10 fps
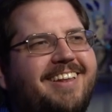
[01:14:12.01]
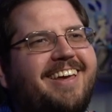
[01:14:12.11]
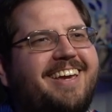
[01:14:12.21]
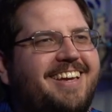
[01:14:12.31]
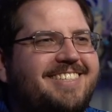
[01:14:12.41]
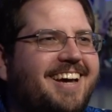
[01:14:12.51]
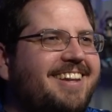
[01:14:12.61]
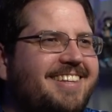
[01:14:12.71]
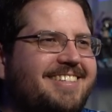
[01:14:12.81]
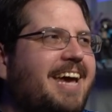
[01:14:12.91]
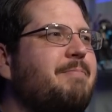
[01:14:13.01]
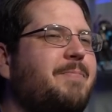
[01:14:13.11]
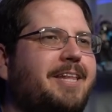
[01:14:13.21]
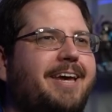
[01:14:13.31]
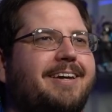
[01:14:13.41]
Like, he's not the type to
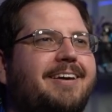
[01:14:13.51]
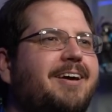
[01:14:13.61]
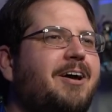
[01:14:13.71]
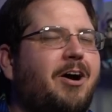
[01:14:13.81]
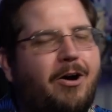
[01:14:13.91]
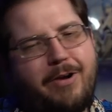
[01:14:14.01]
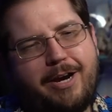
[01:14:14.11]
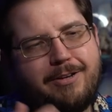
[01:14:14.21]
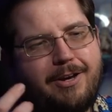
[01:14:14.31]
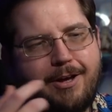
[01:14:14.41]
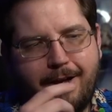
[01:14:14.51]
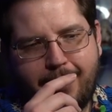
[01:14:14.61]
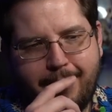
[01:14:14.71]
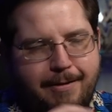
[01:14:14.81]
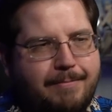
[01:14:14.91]
be like, all right,
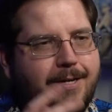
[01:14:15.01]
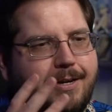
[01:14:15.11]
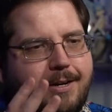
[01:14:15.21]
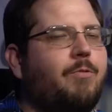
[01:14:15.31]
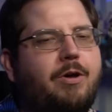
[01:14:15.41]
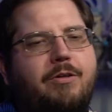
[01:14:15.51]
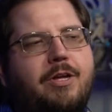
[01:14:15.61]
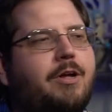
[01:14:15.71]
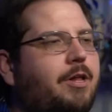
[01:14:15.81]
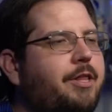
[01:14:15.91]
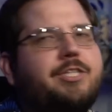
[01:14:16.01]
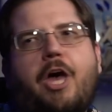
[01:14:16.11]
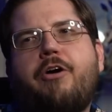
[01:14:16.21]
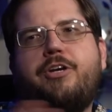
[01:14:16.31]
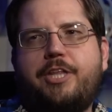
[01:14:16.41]
well, let's
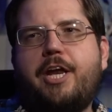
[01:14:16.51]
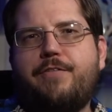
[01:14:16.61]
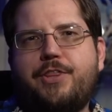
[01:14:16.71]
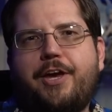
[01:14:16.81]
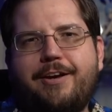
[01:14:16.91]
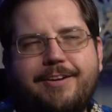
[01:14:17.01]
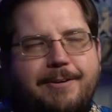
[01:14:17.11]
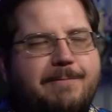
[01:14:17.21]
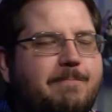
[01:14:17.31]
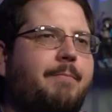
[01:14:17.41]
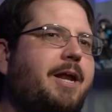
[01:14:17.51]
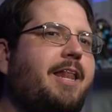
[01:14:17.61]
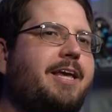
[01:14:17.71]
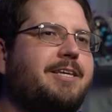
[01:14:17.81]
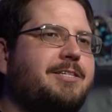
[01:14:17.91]
calculate everything. But I
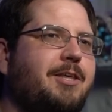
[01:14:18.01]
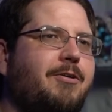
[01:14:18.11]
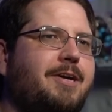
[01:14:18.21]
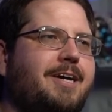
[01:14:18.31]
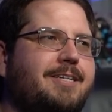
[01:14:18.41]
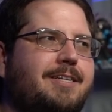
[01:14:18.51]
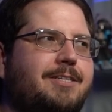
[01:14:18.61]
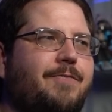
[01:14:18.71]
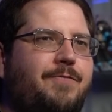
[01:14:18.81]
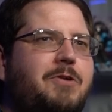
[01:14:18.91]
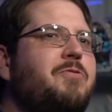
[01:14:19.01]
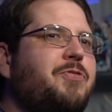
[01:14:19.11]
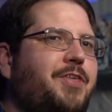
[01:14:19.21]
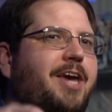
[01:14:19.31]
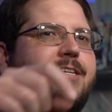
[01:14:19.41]
like this, though, because there's a few
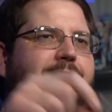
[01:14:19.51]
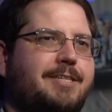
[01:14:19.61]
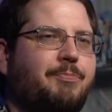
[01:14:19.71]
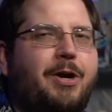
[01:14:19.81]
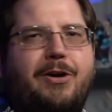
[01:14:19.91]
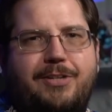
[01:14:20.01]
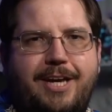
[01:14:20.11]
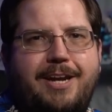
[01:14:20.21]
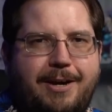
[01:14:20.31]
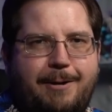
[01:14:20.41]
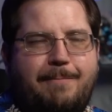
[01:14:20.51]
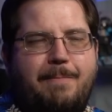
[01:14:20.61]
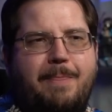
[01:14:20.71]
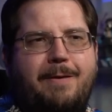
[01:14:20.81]
things sprinkled in here.